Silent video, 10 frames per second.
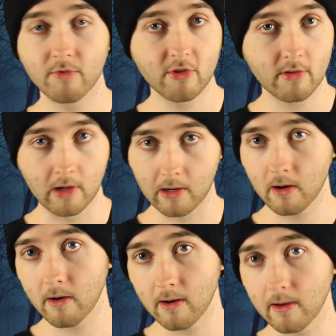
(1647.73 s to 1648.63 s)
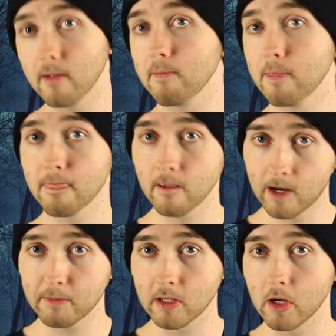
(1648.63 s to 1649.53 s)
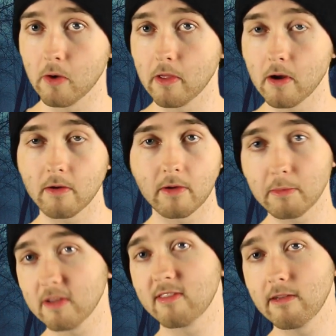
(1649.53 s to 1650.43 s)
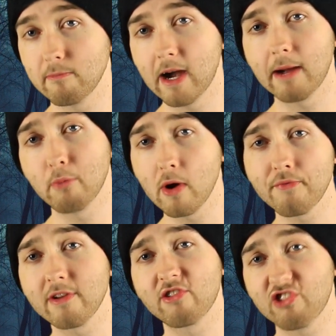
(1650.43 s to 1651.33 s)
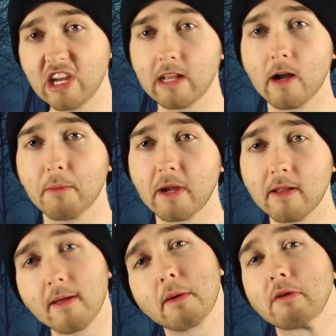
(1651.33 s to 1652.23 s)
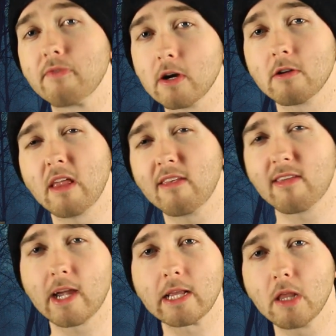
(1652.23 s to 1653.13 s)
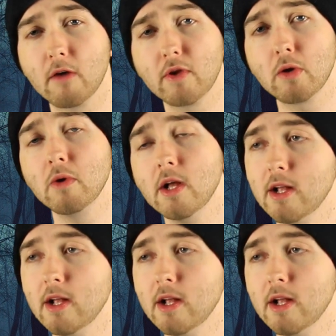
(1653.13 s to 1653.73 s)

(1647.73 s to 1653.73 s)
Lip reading: She's like, all right, I'm going to go there. I'm going to see if my boyfriend's cheating on me. That motherfucker didn't say I love you.